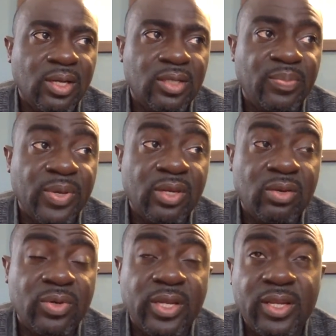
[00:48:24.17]
depending
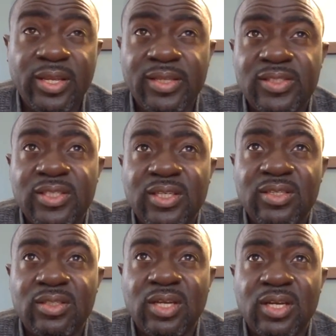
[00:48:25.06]
on whether the AC
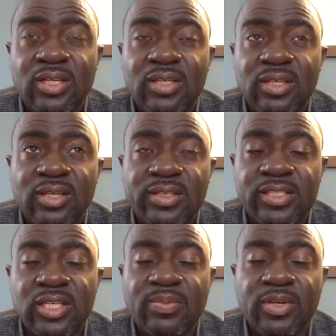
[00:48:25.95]
is done and the
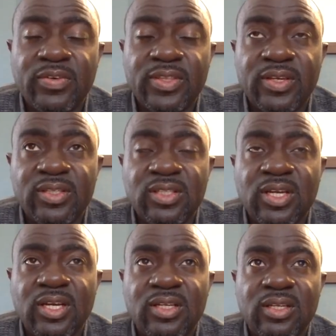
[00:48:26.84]
touch up everything is
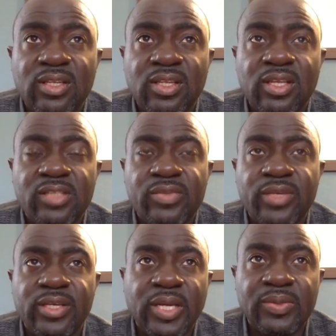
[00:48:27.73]
done next
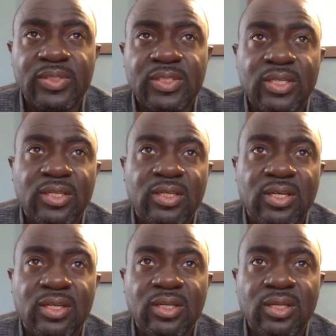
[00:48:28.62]
week, I'll send.
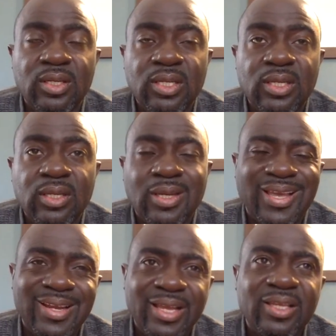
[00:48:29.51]
I
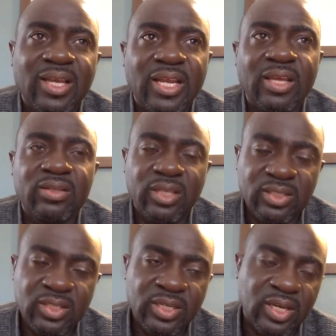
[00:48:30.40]
like the
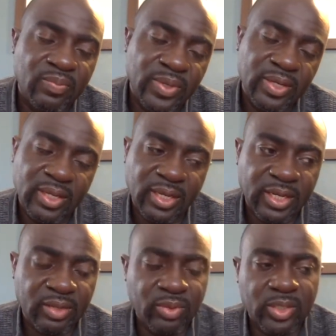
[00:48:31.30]
AC company. I
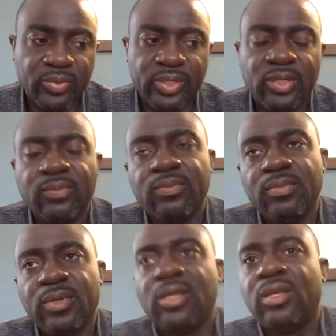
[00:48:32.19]
like working with them.
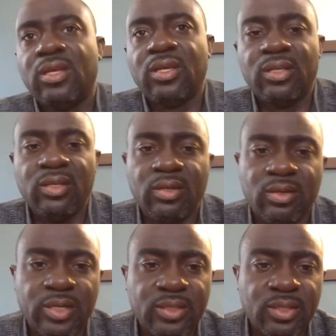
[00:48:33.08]
Yeah,
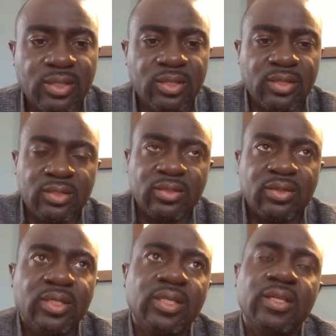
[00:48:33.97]
I
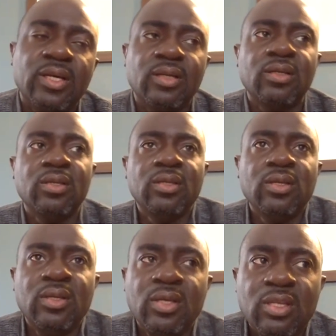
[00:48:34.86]
thought that
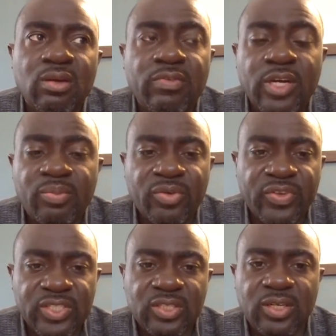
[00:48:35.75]
they were very
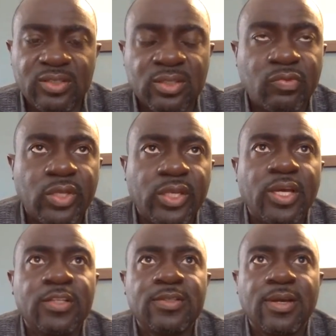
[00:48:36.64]
professional and stuff like
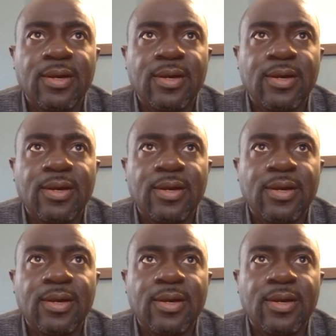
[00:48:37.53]
that.